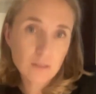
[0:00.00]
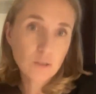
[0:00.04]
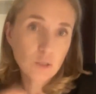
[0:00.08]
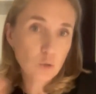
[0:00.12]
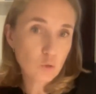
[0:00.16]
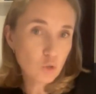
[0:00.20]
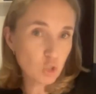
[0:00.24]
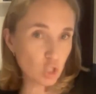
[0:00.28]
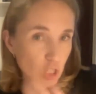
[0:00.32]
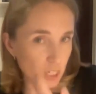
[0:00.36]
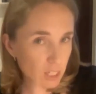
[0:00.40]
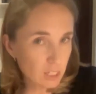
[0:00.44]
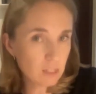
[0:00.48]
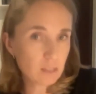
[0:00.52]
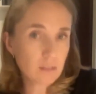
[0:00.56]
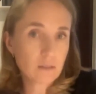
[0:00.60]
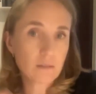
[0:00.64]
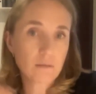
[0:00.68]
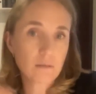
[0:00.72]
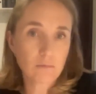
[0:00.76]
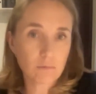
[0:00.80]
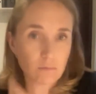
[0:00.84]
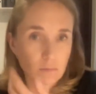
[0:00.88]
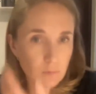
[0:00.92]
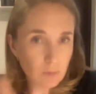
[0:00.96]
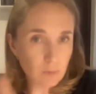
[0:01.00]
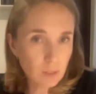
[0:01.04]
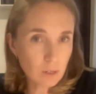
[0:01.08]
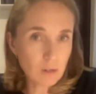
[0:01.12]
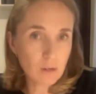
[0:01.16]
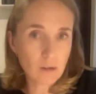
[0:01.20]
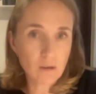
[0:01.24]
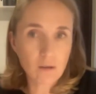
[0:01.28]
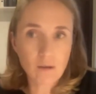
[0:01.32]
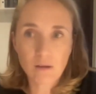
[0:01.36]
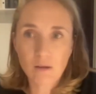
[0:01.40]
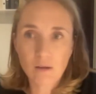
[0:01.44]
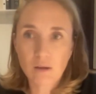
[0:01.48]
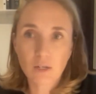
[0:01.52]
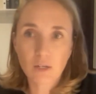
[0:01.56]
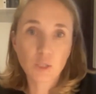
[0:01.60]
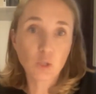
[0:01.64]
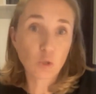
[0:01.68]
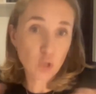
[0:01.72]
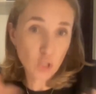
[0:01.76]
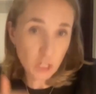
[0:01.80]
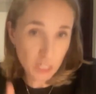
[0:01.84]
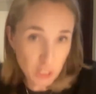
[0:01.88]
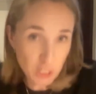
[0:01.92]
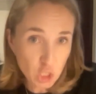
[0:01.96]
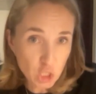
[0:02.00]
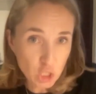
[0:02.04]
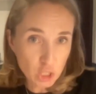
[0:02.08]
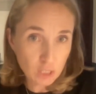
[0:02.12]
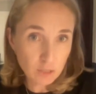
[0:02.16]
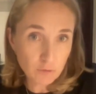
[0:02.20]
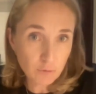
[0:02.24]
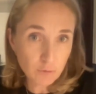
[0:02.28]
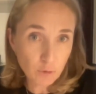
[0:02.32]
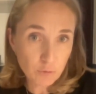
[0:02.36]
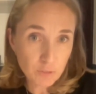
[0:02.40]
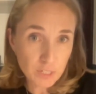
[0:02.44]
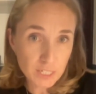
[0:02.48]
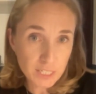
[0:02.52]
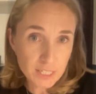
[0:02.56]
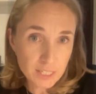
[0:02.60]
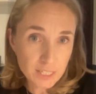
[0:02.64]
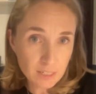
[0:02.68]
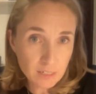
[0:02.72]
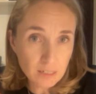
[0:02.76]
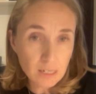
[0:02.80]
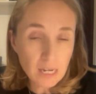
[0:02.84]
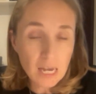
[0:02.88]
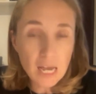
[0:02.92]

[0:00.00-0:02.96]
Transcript: you just you registered for VAT,